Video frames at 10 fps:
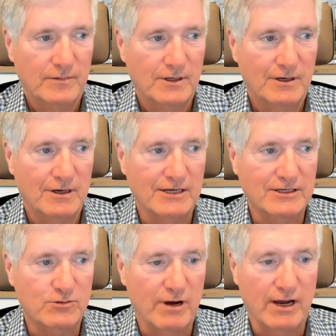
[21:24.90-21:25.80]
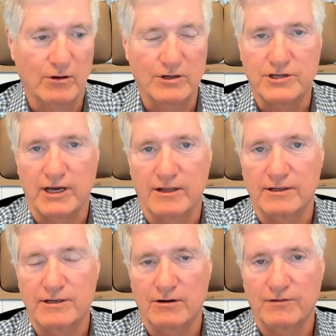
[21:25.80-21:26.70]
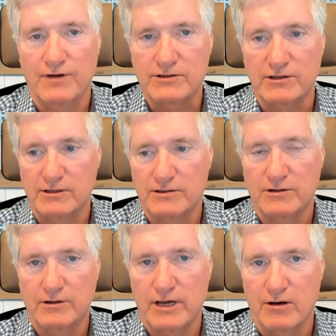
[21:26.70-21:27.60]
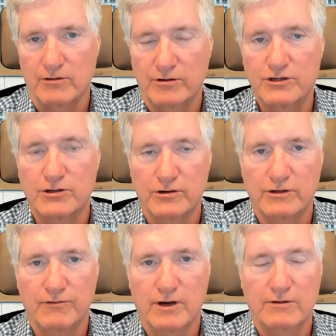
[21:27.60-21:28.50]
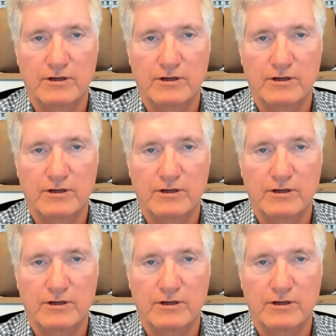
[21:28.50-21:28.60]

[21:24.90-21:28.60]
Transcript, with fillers: You know, guys, that's why I always say that, you know, investing is so counterintuitive, right?